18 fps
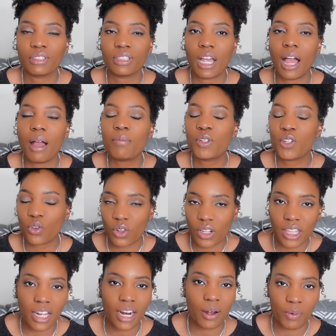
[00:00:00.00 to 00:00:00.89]
I'm sure
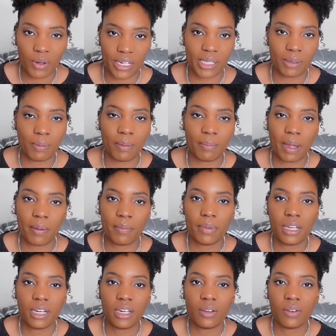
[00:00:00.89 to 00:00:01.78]
that I want to spend my
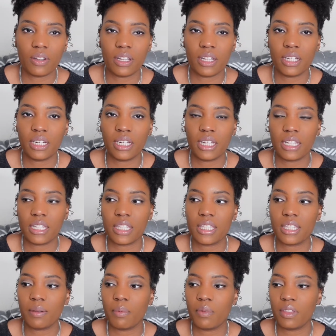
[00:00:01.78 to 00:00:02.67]
money on, and
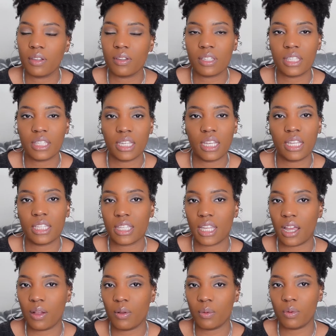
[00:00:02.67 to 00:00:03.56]
some of those things
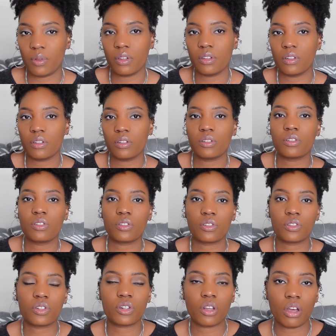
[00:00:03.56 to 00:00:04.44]
I will
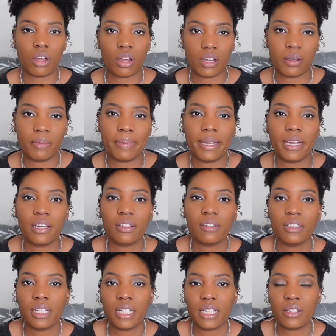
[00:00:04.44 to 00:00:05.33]
talk
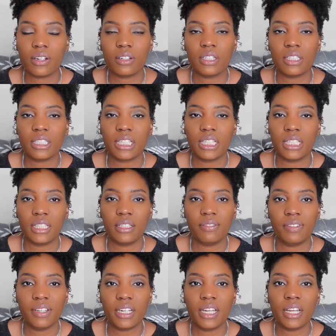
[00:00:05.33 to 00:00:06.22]
about later on in the
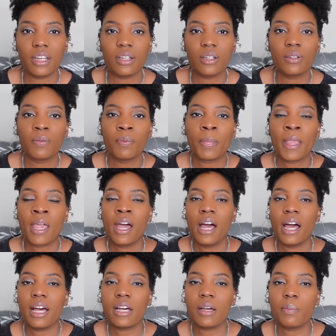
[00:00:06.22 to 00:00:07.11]
video.
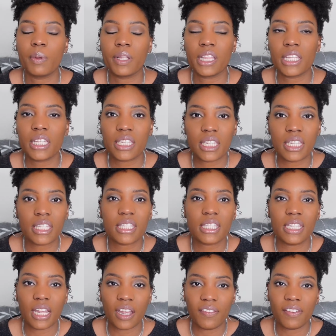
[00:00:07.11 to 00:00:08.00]
But this is
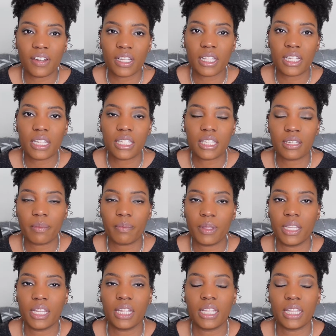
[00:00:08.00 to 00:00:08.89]
definitely
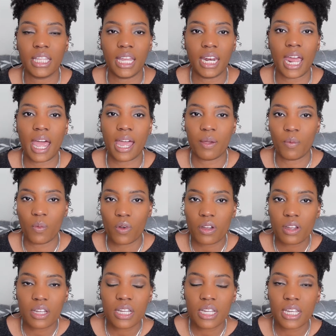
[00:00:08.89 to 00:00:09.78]
something that I
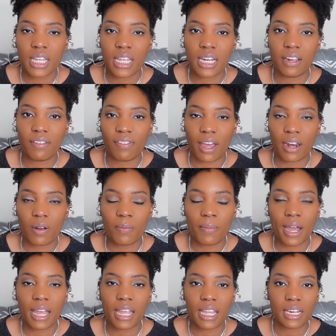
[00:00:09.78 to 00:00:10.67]
want, and if I don't
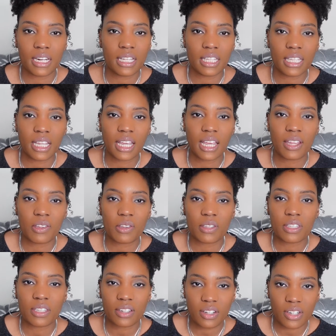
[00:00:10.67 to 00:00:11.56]
buy anything
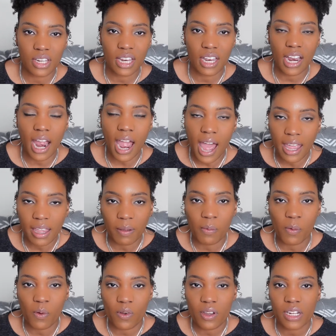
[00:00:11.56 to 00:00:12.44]
else this year, I
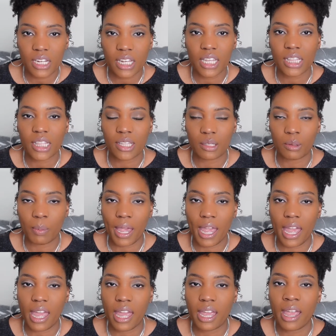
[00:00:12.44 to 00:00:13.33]
am going to get this
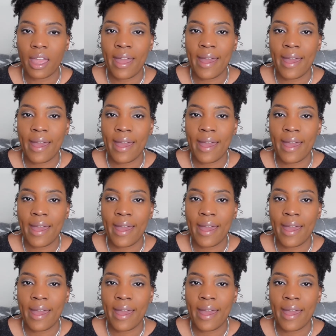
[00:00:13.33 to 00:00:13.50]
bag.